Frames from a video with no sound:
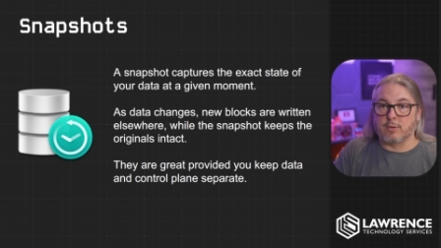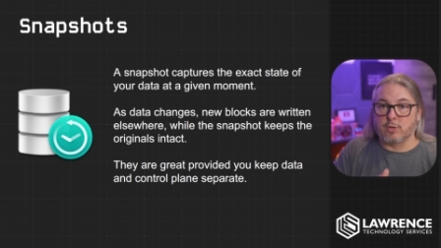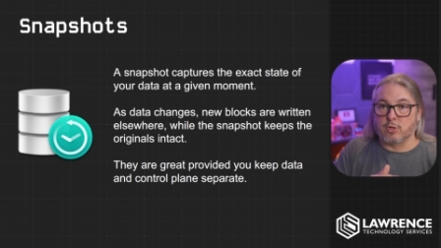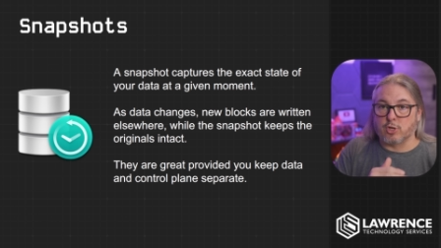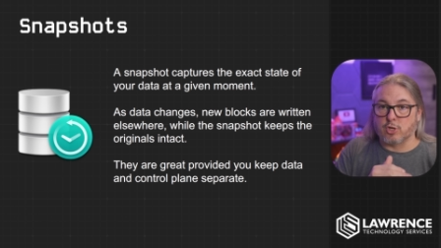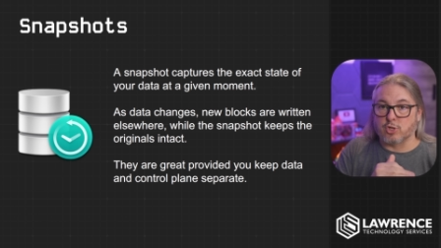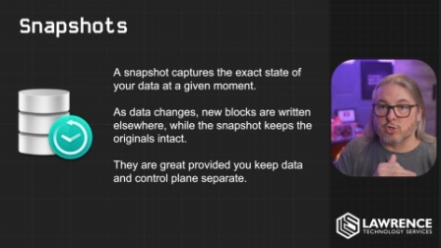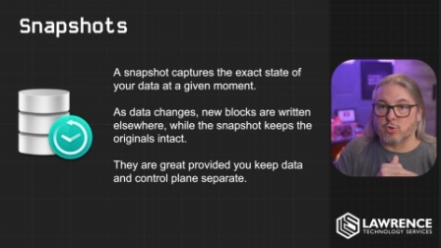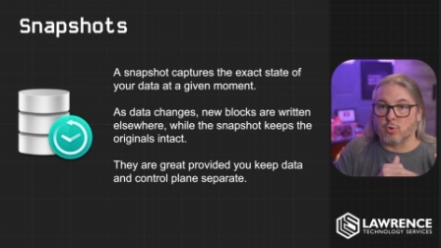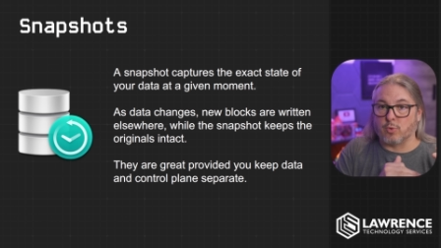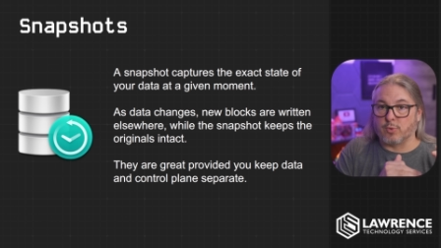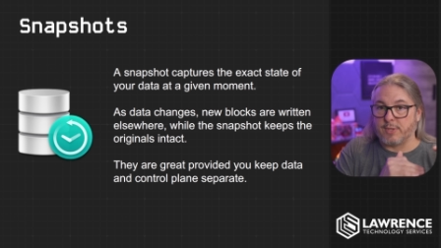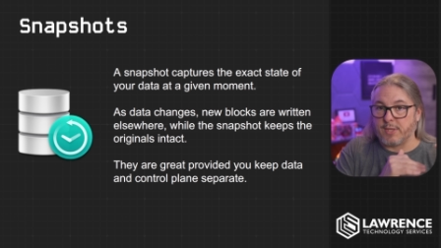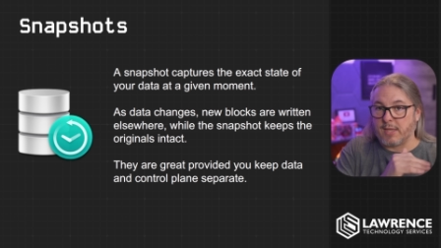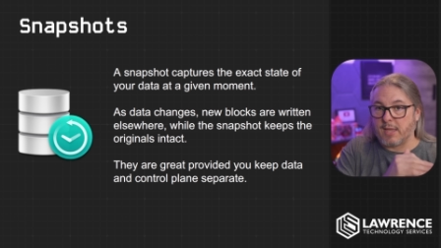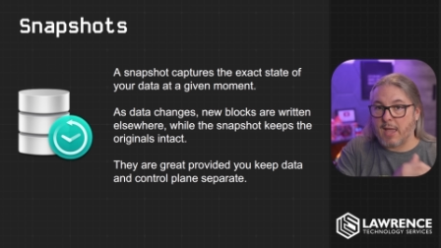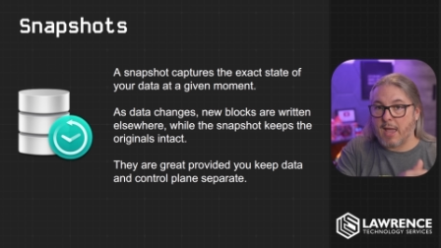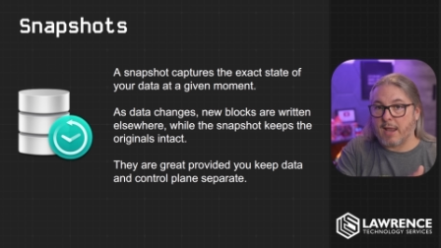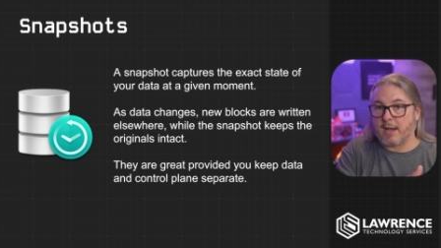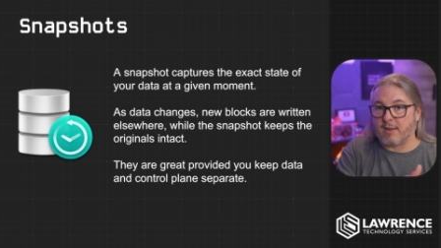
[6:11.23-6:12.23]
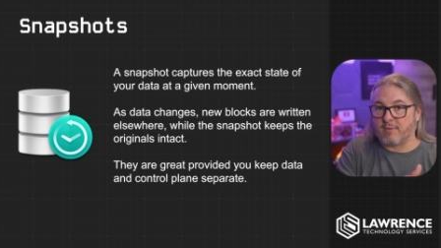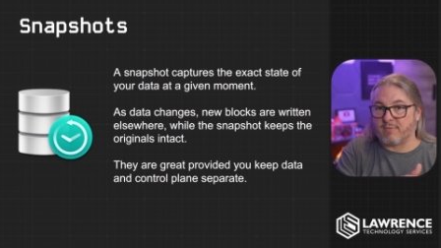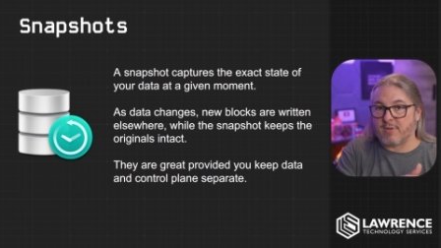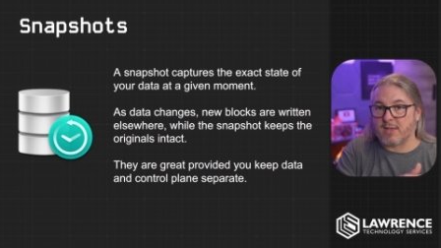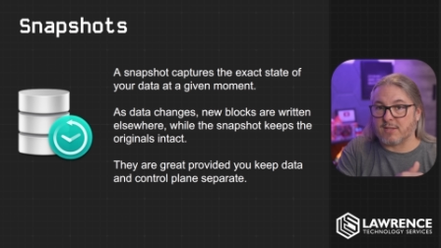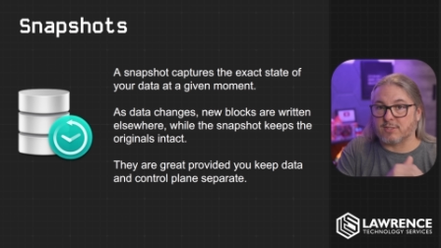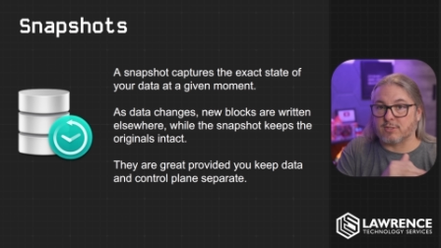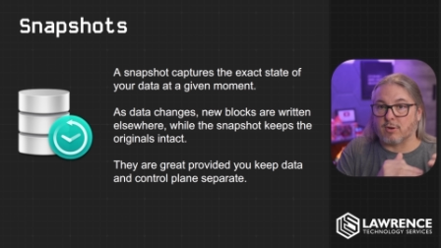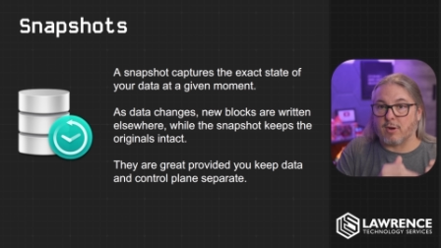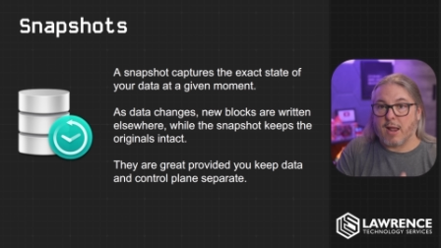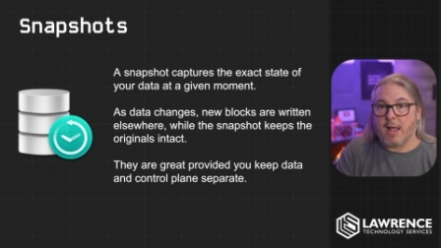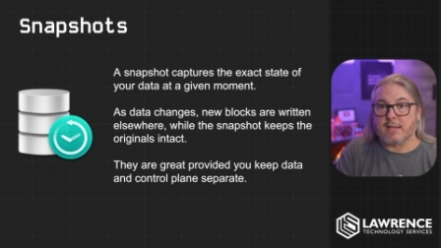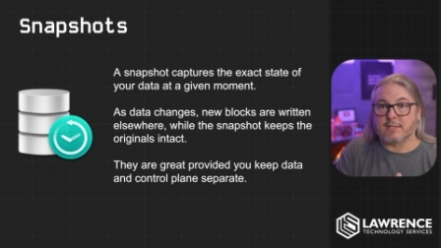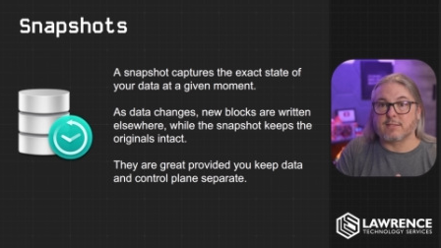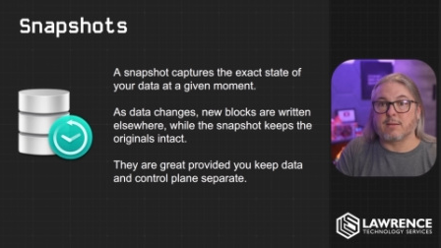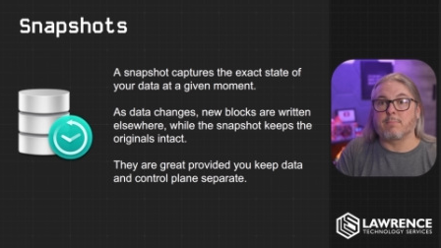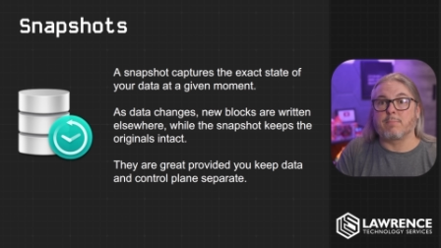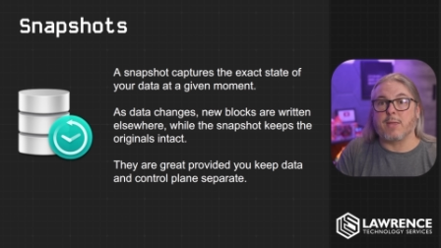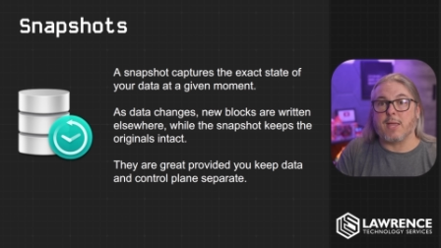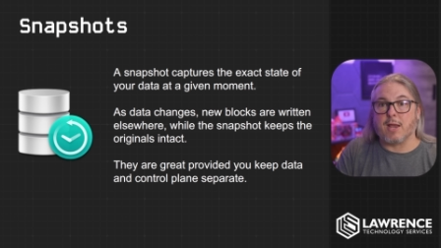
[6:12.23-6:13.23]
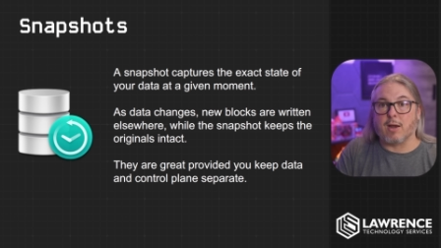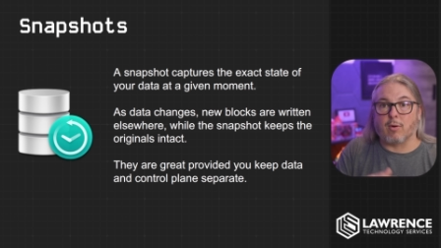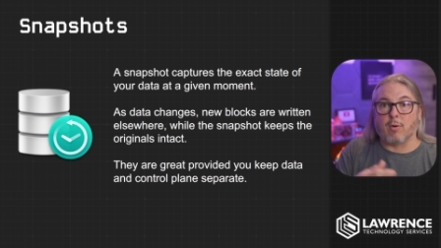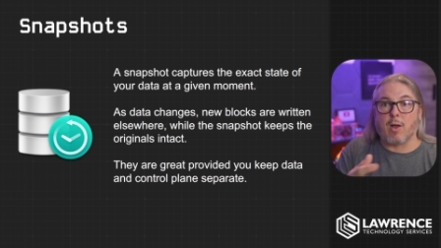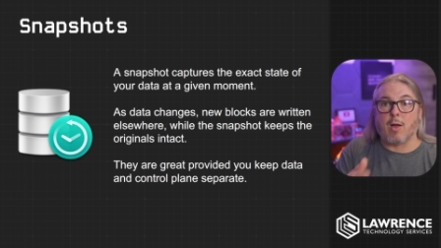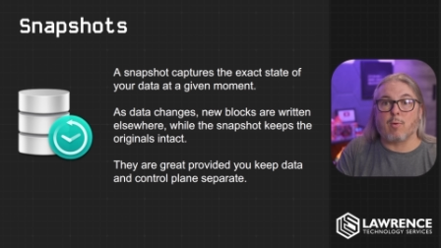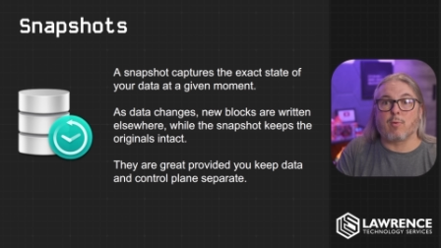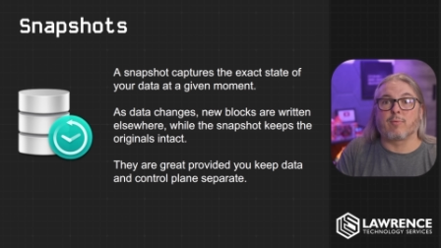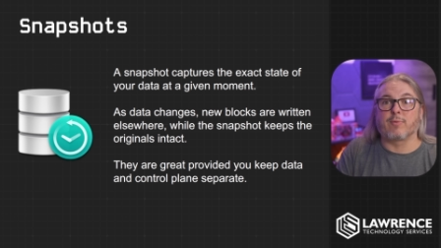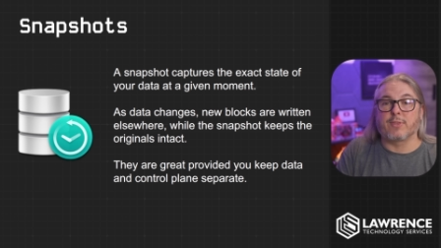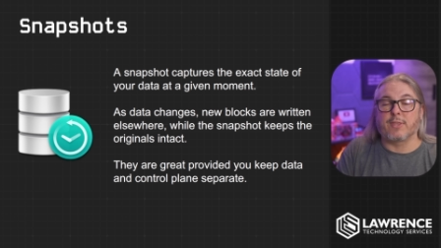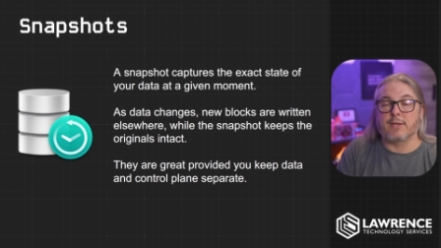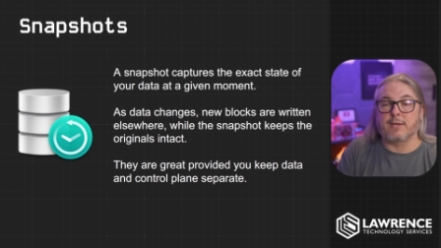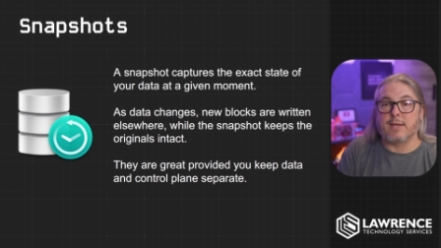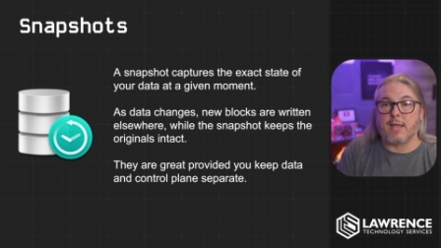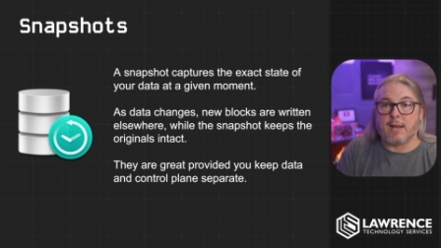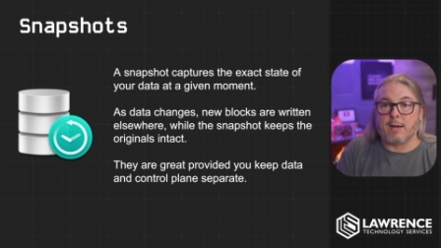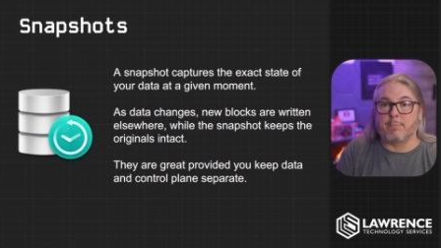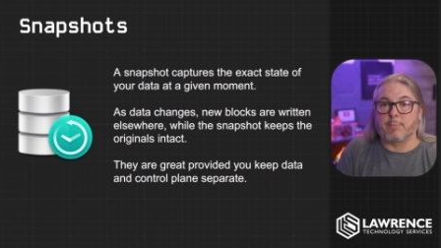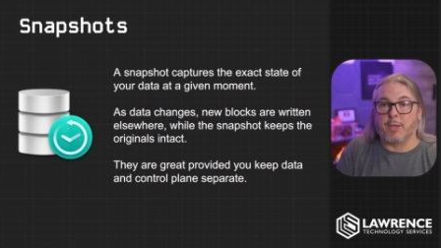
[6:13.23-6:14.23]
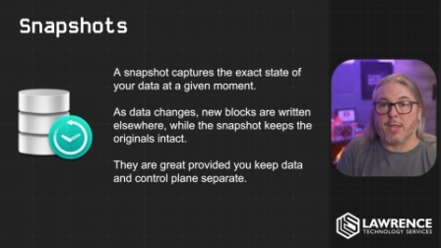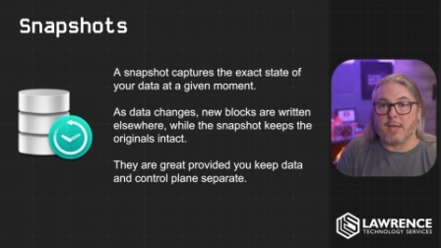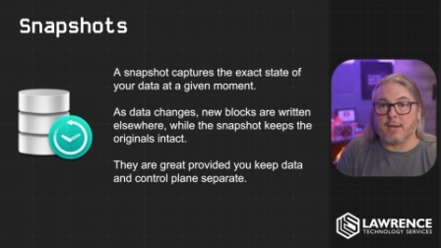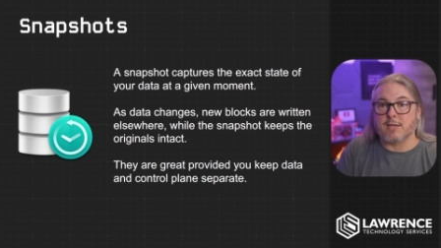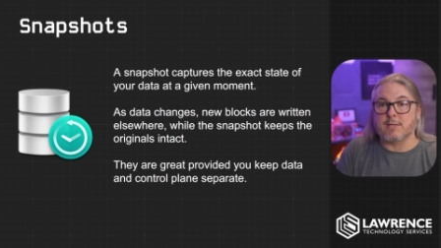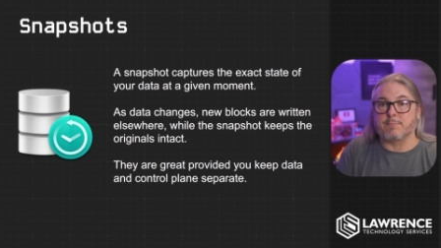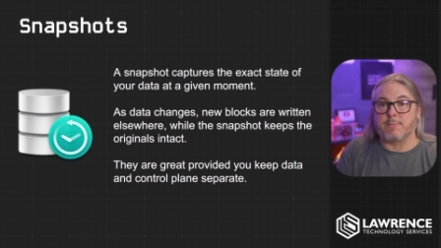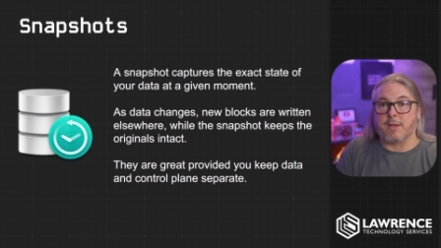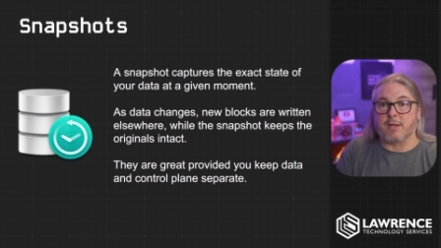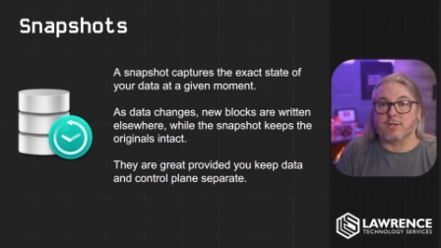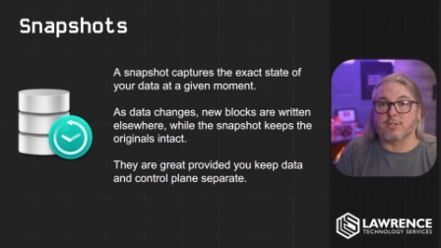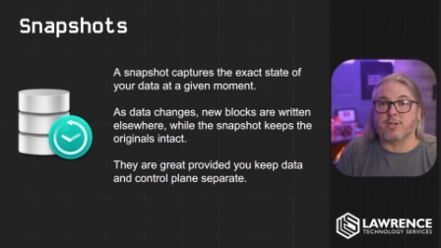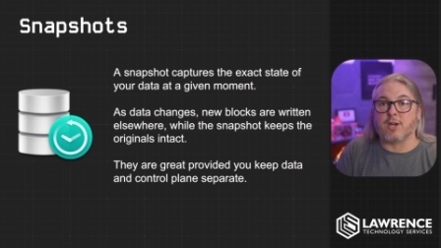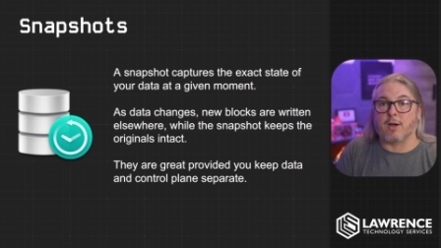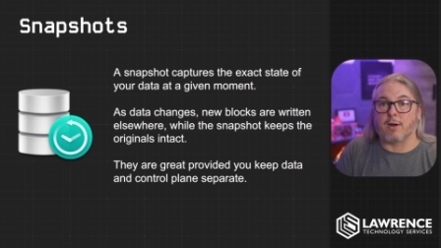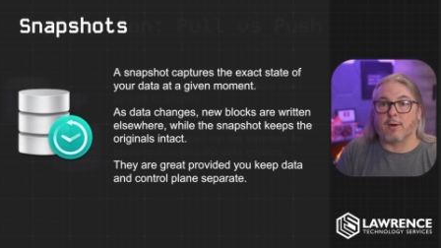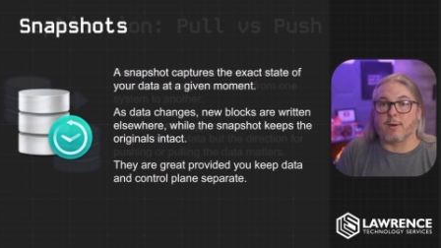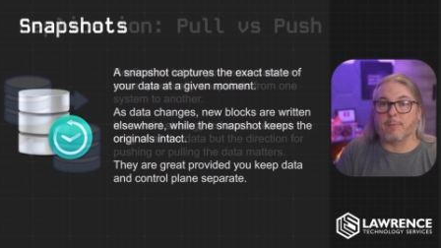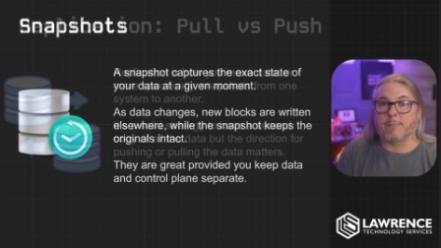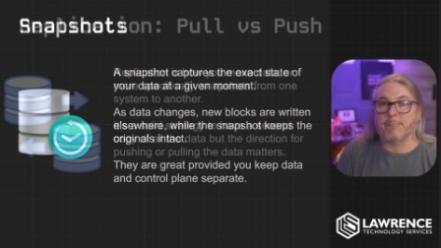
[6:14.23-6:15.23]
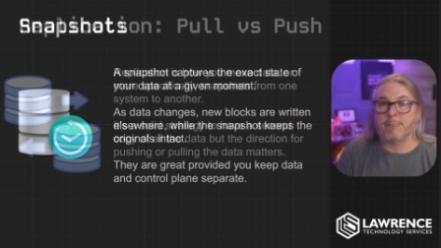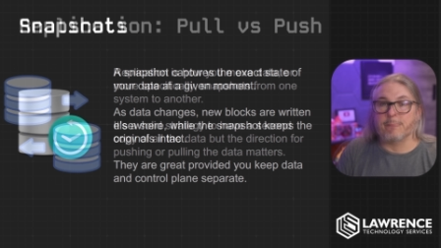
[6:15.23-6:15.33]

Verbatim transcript: control the NFS or SMB or however the data plane is being shared.